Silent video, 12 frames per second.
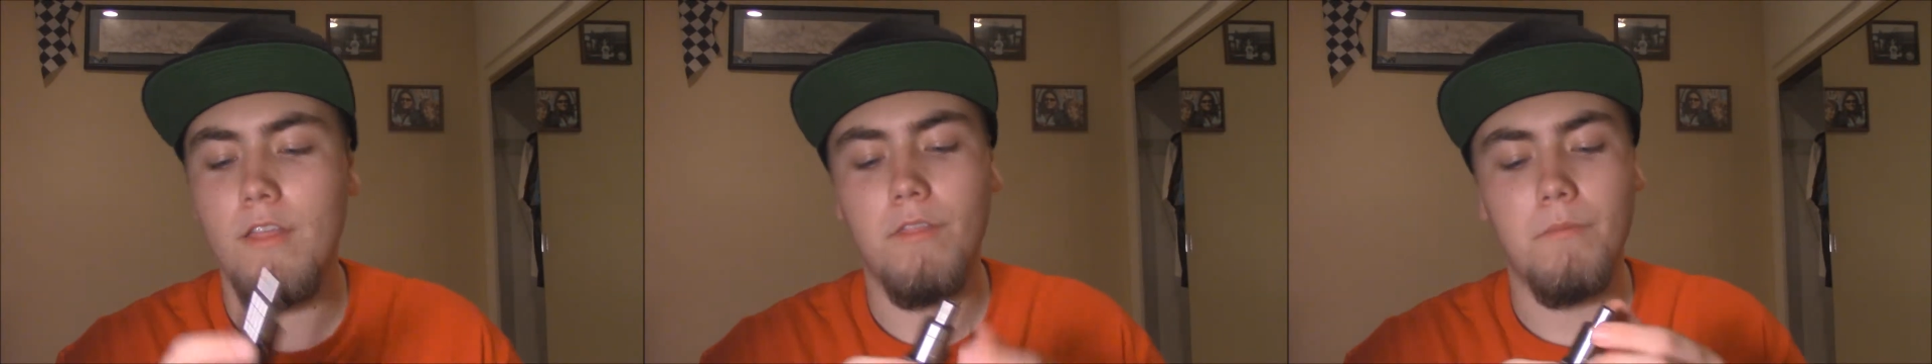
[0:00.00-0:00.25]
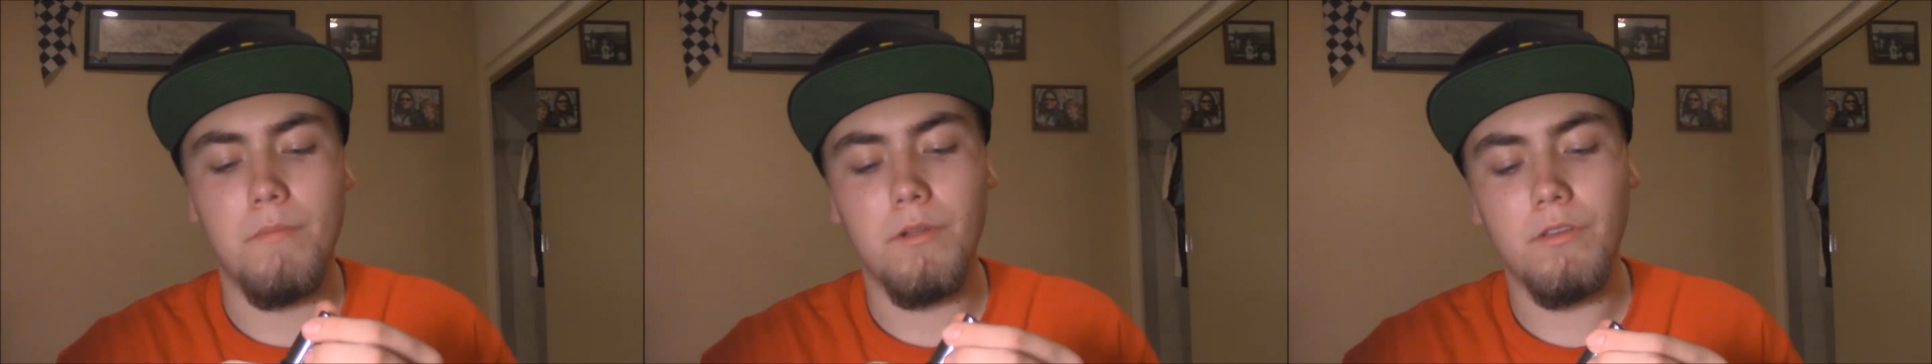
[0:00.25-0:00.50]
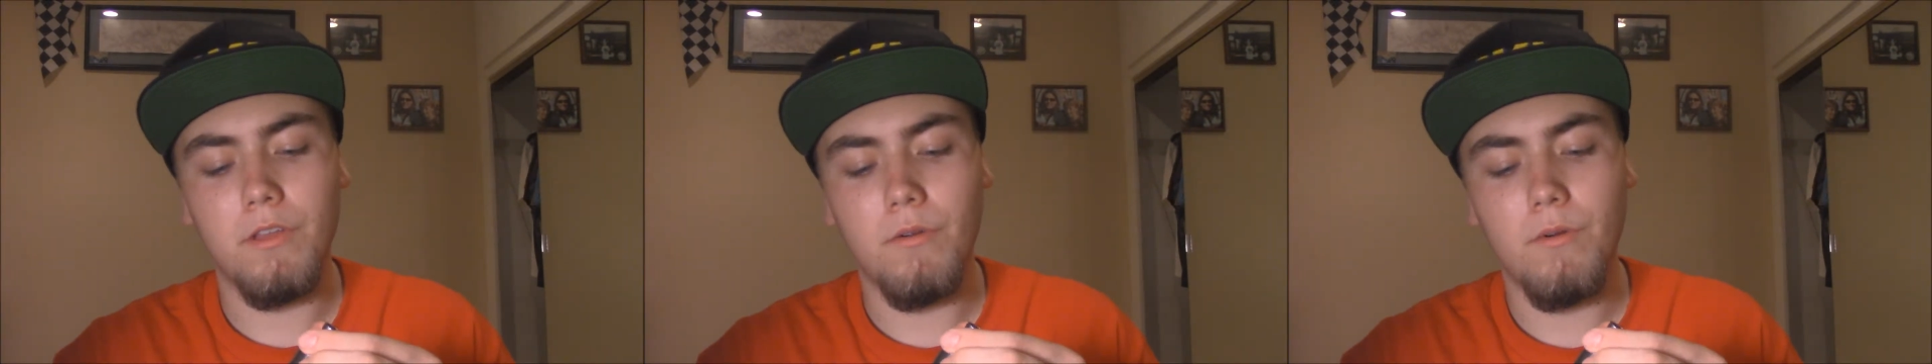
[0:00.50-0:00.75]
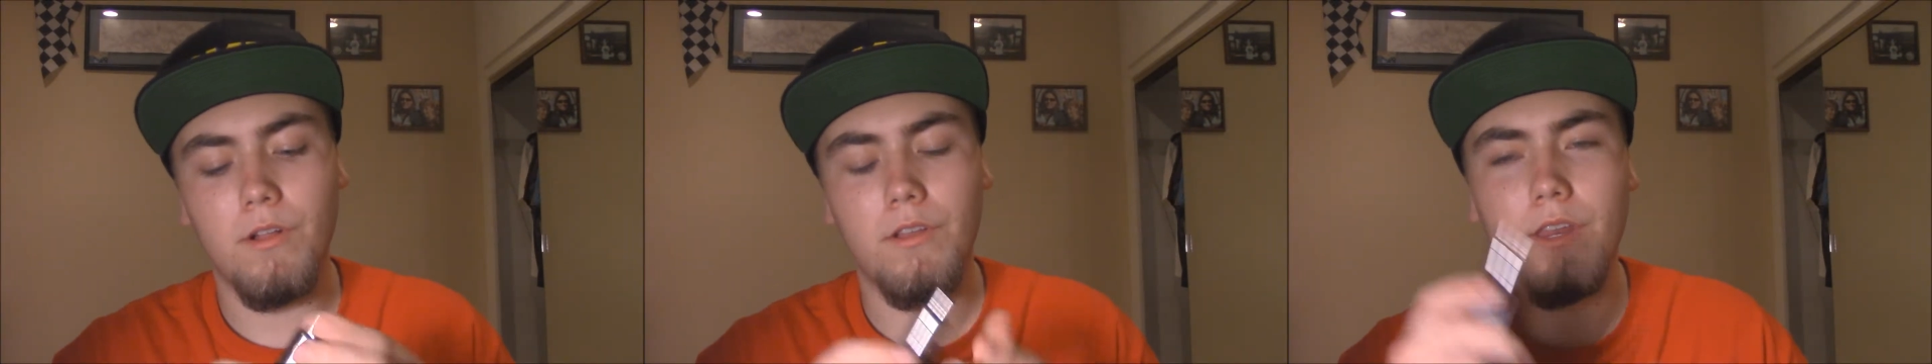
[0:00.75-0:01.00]
The building
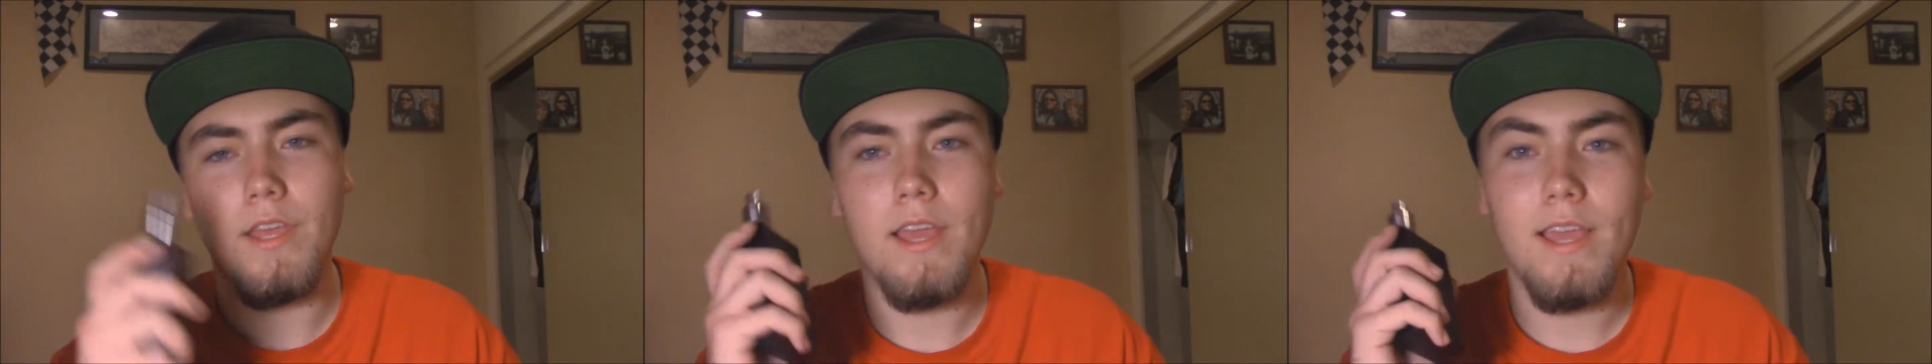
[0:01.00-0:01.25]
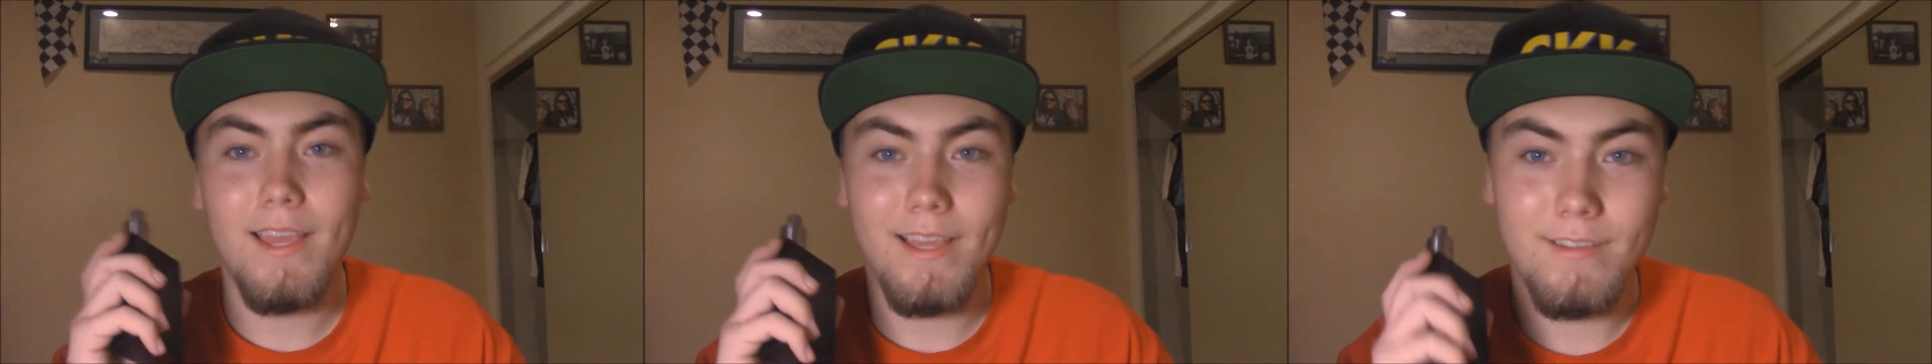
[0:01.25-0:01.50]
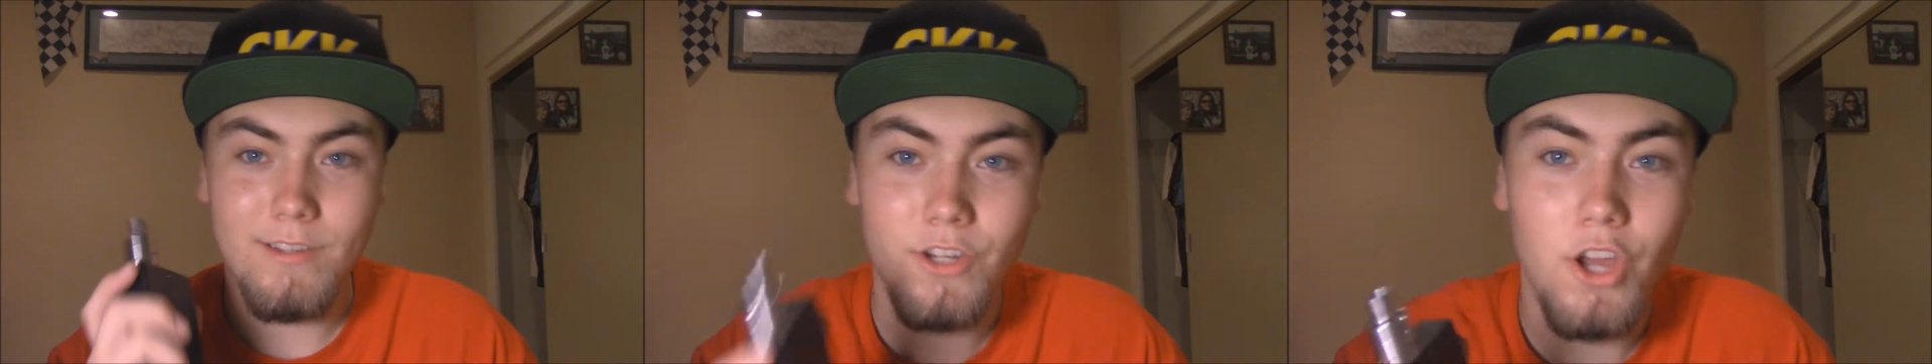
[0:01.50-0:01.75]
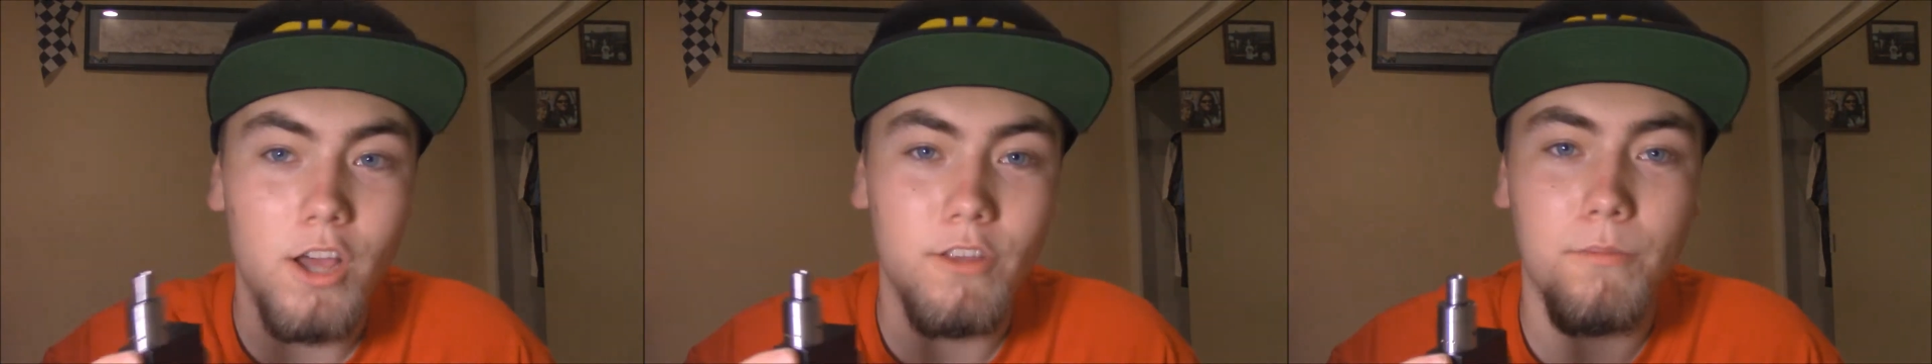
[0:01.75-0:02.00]
quality is
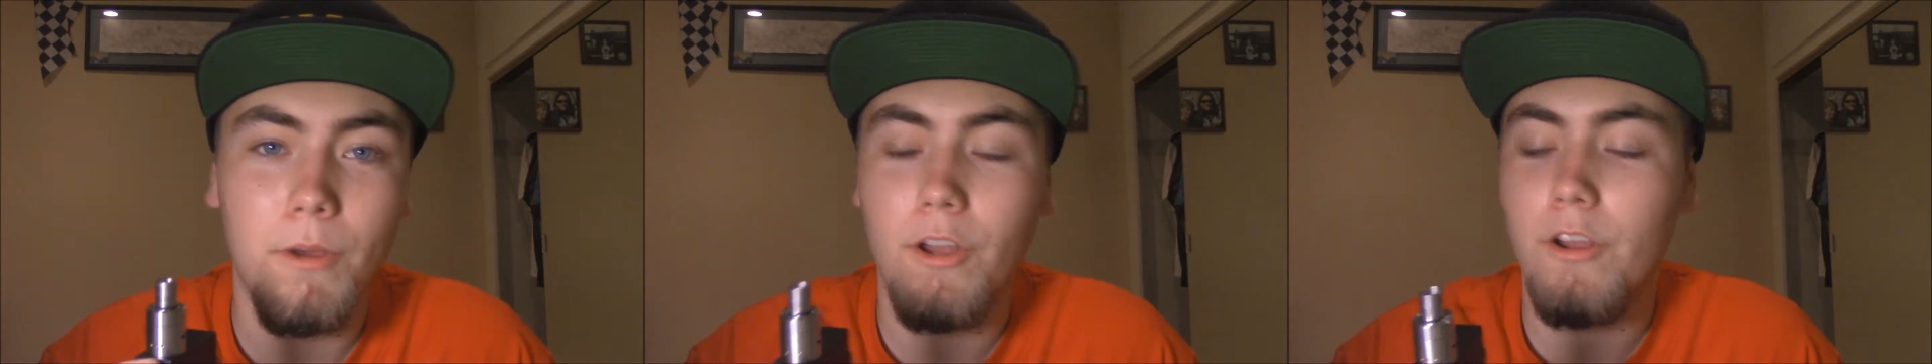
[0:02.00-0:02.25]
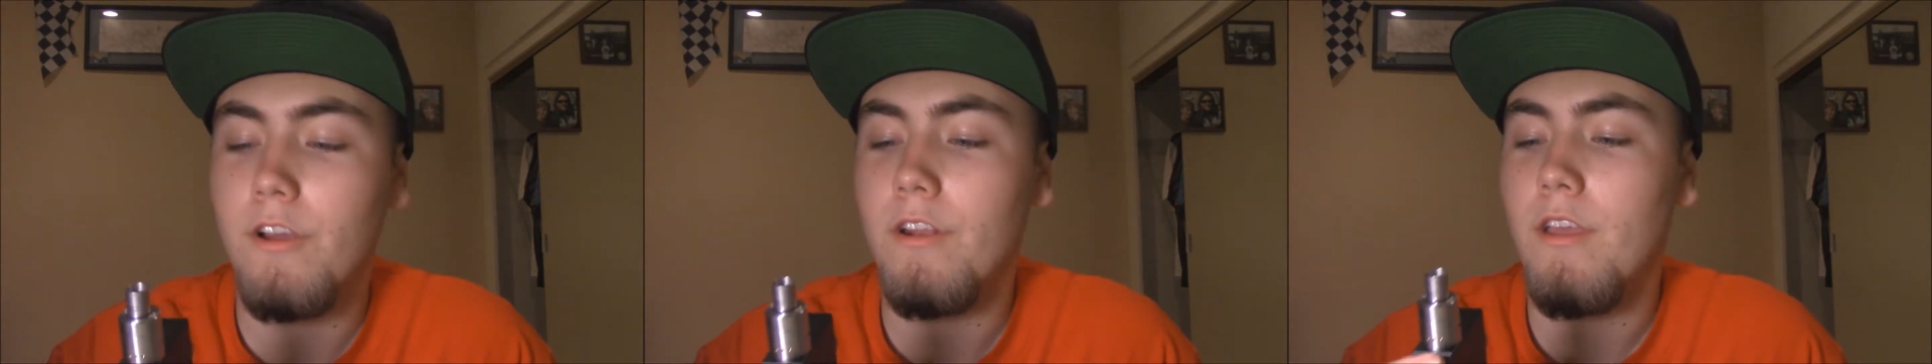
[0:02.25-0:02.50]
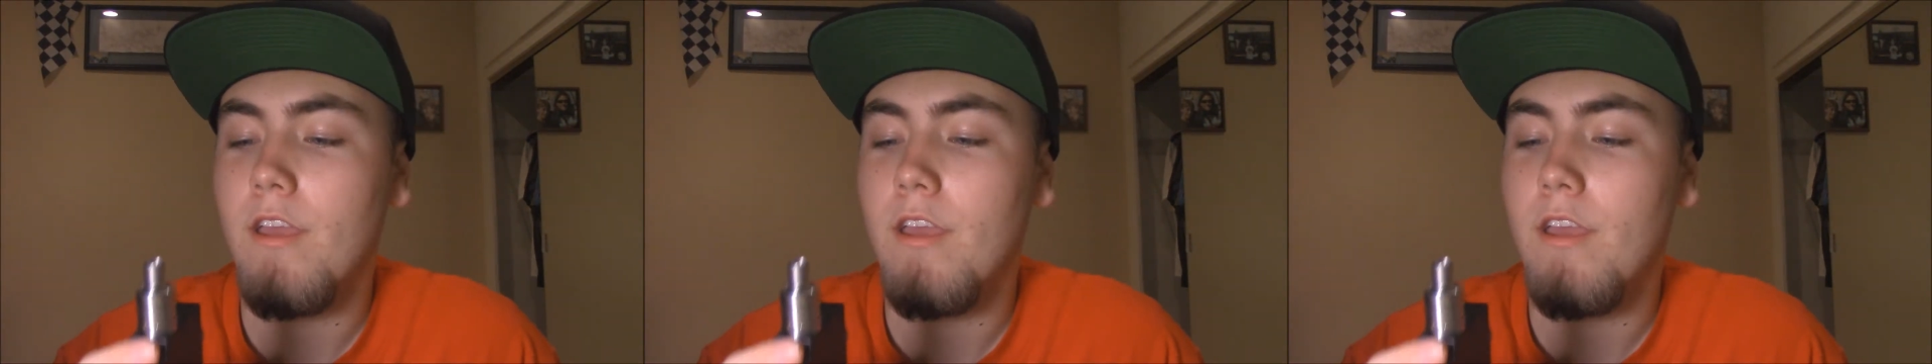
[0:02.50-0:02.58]
not spot on.